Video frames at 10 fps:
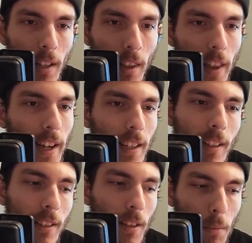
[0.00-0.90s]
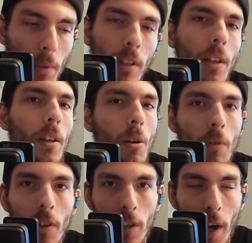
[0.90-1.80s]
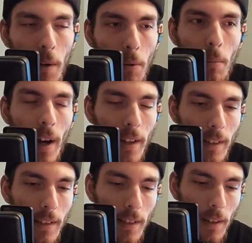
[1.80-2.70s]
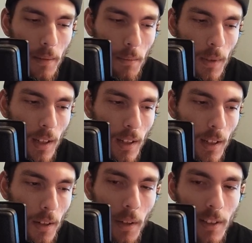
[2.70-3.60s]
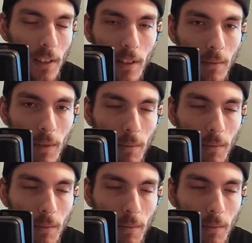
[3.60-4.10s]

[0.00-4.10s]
that gets completely overshadowed by his, um, you know, his like,